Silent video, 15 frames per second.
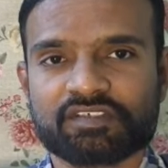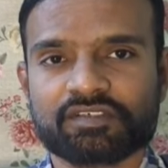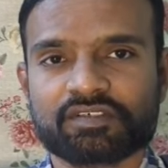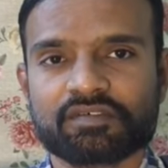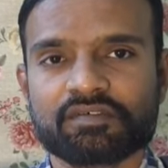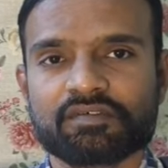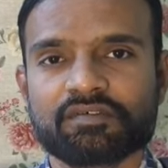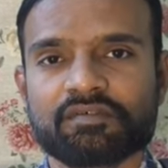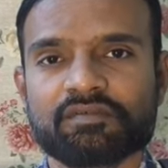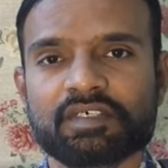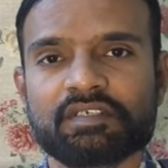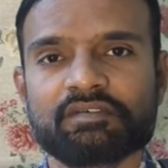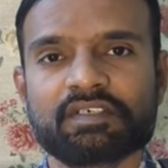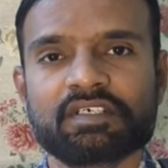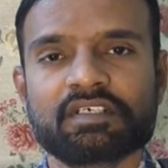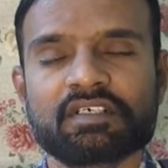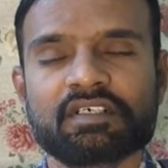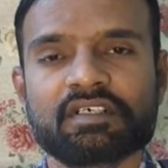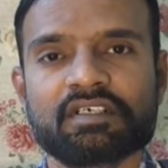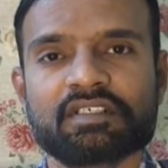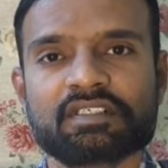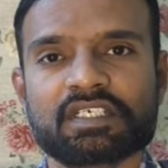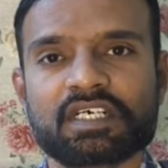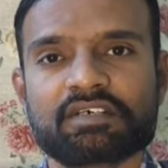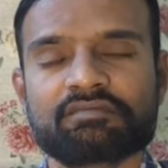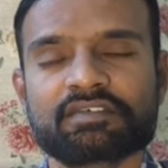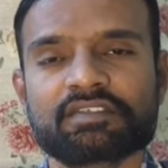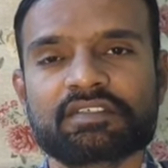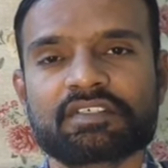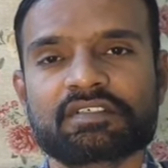So when we
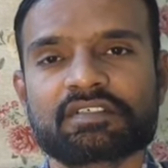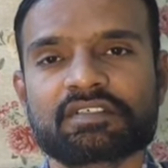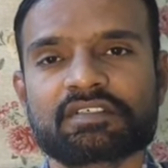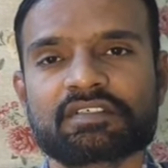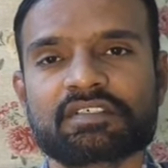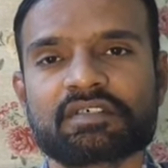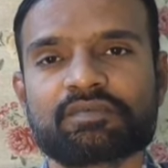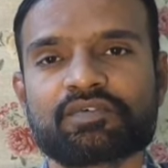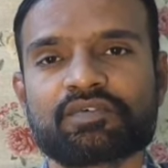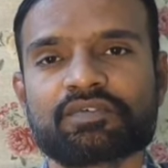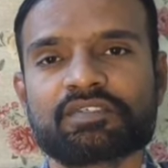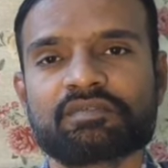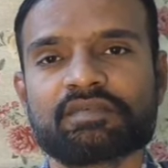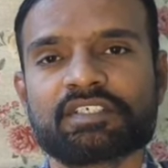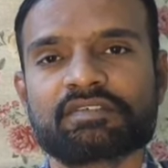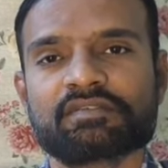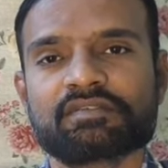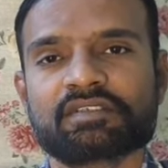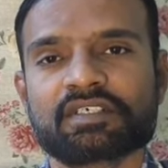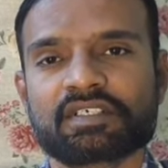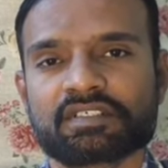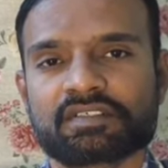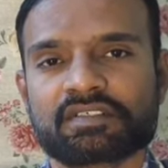start with discussing about the based on the